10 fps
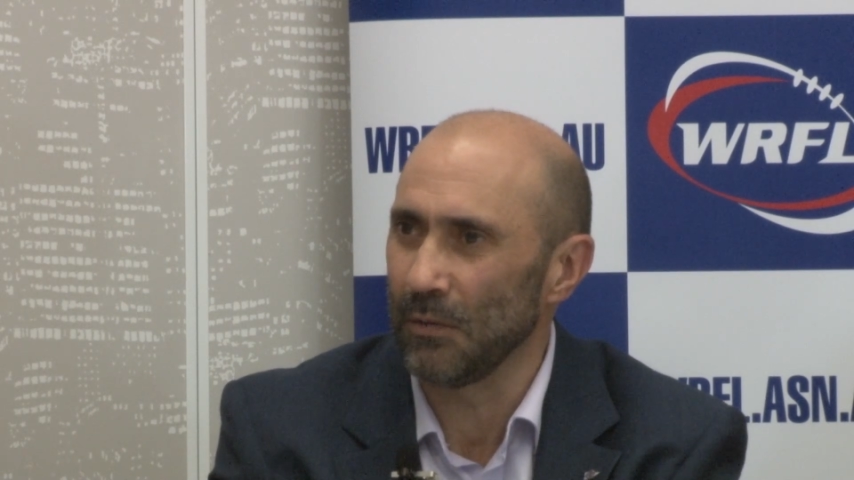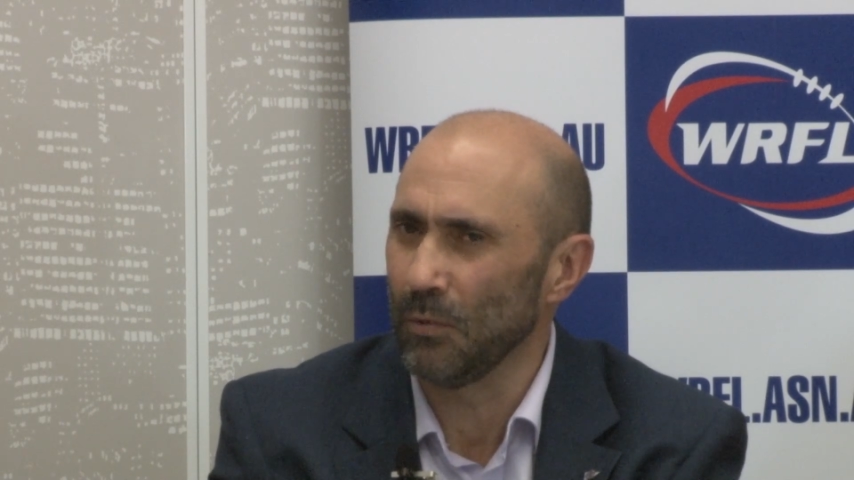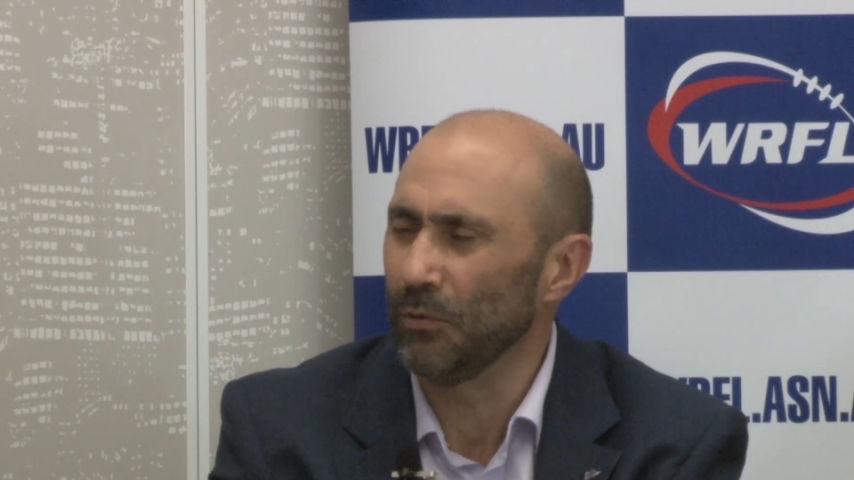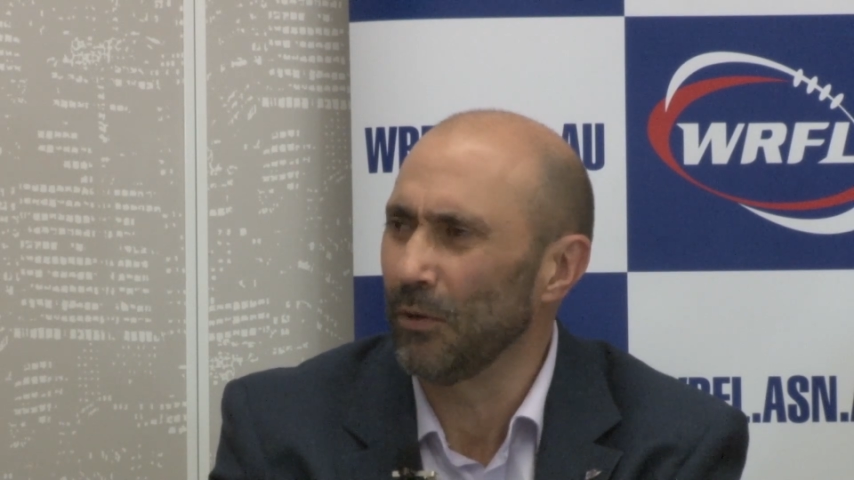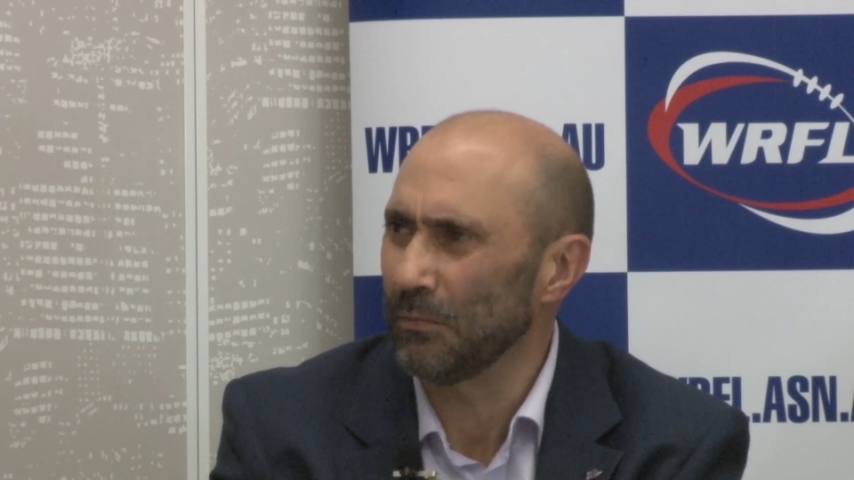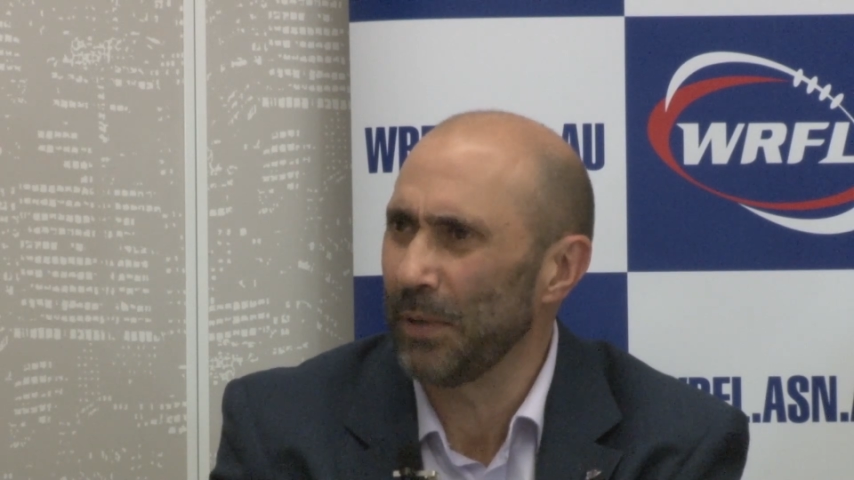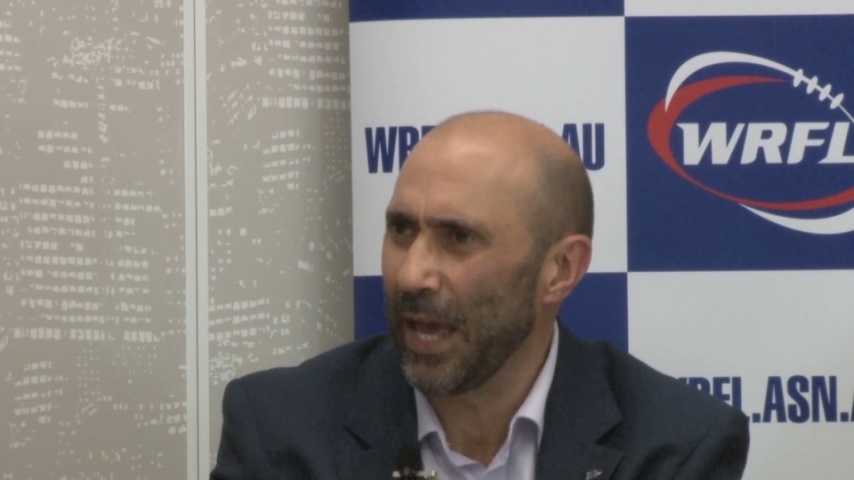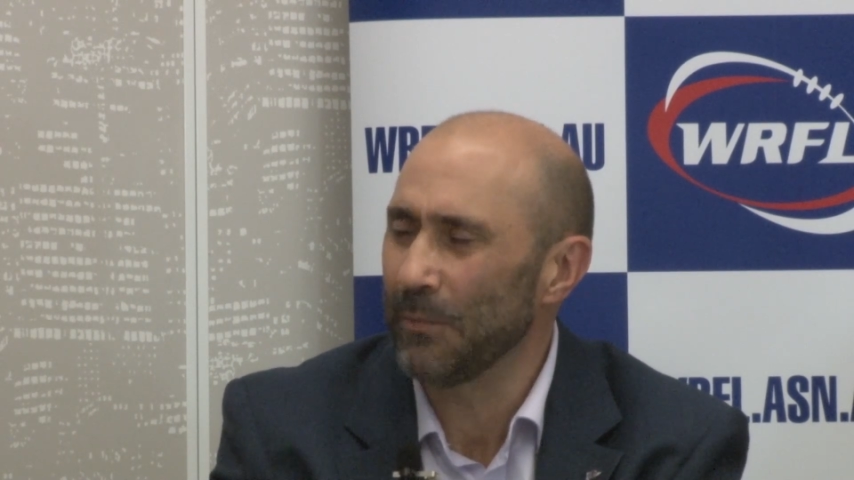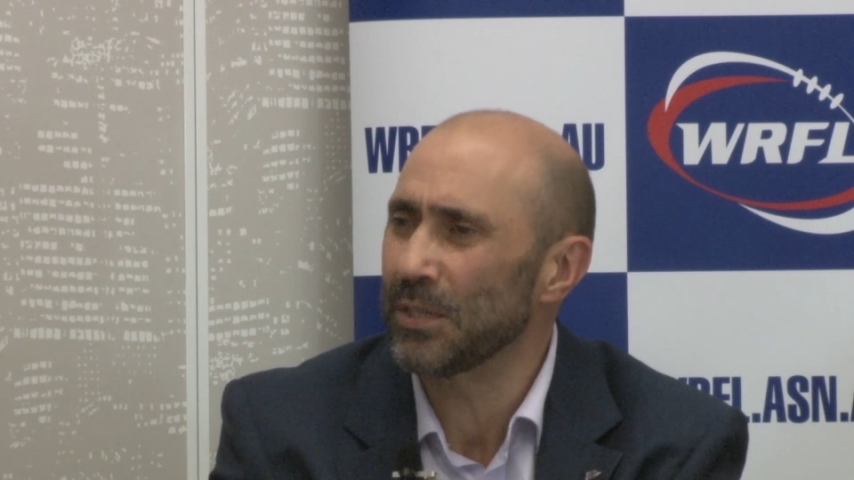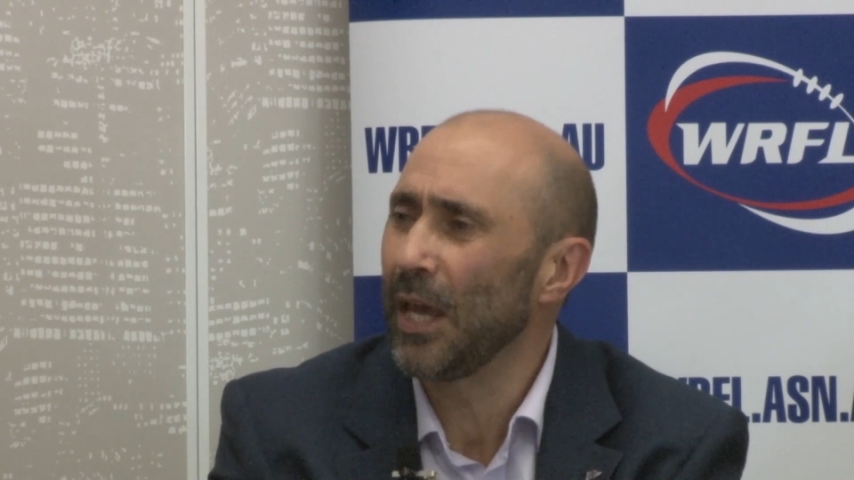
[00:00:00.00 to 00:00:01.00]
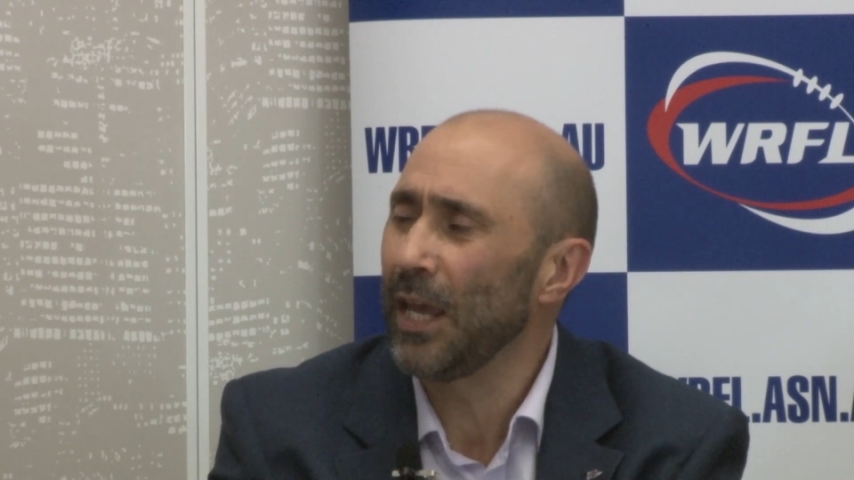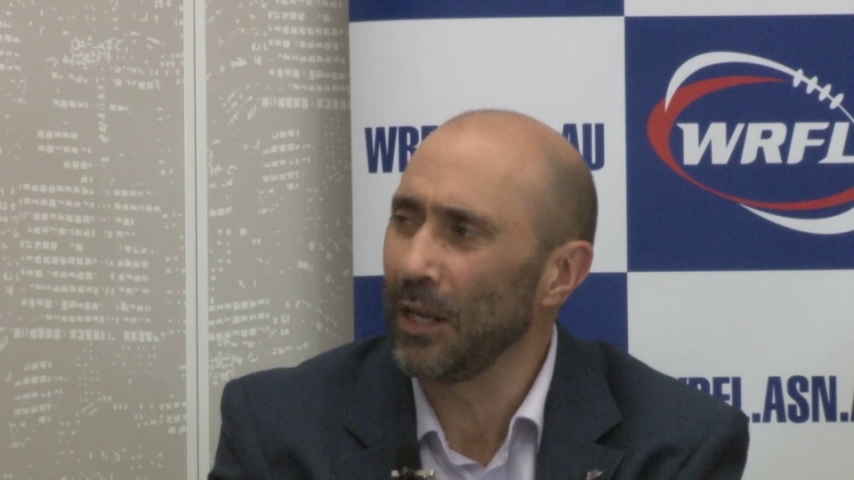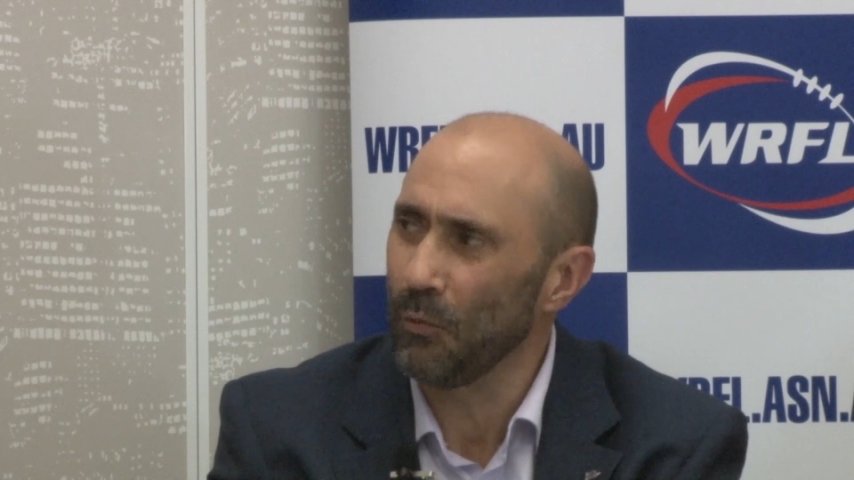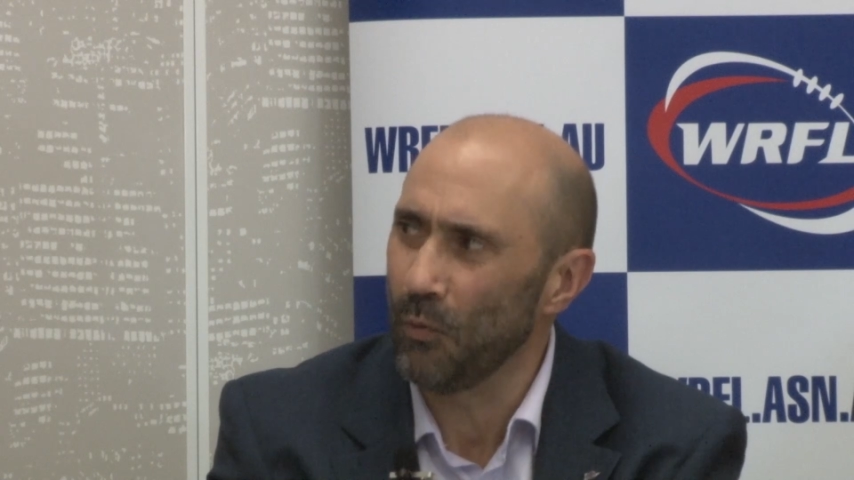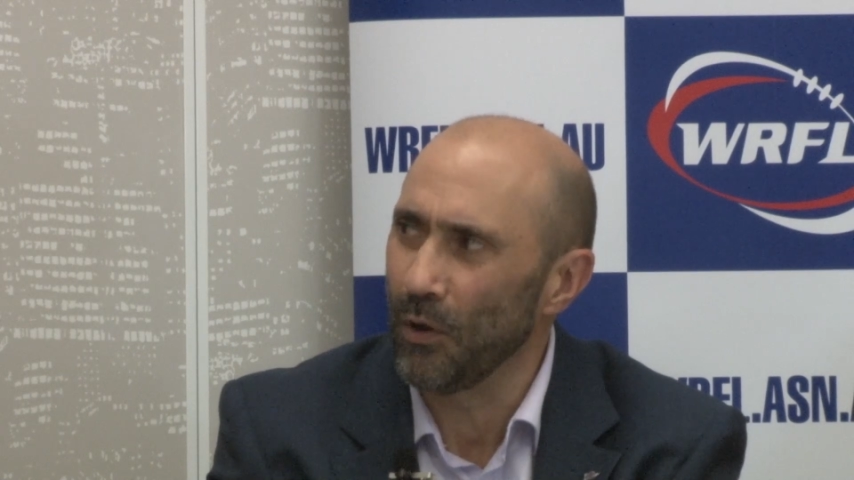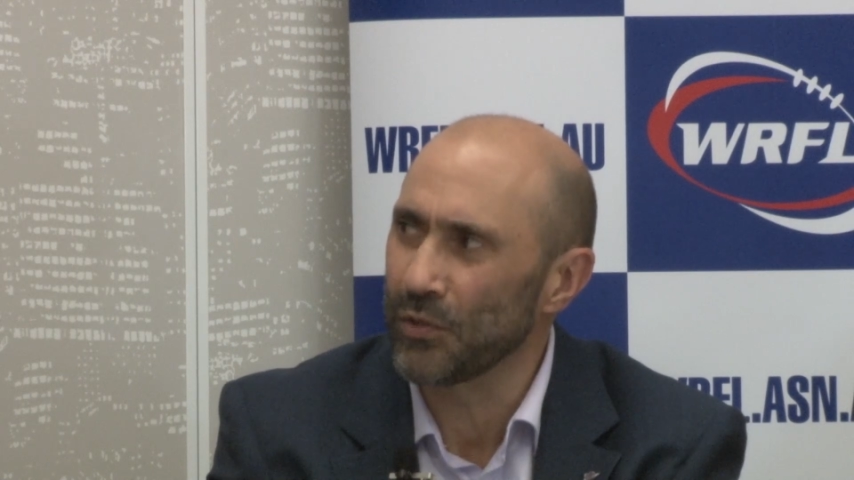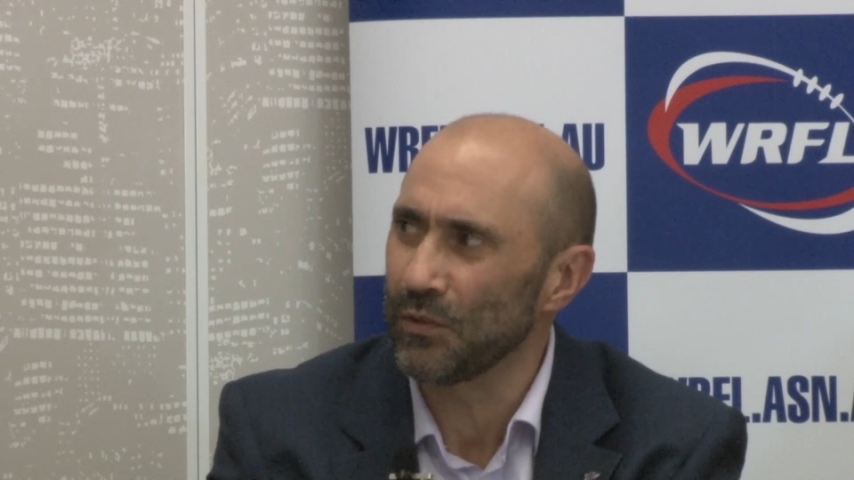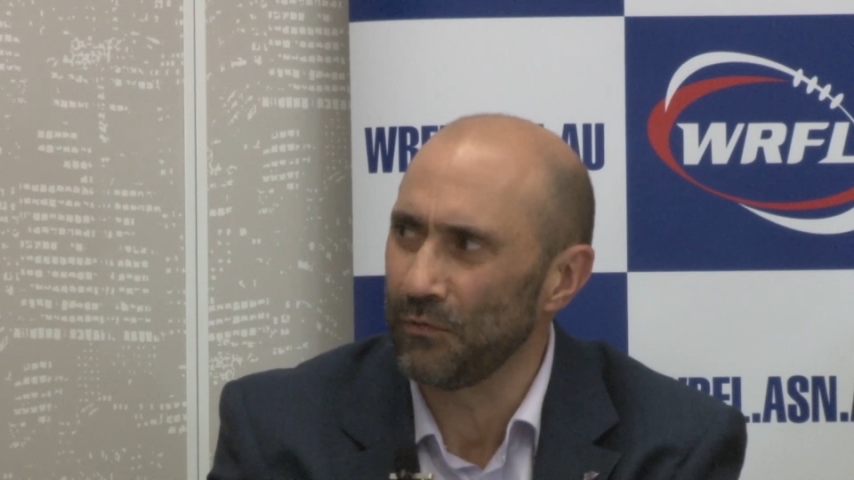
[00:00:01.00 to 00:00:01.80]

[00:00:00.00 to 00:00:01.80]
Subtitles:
it was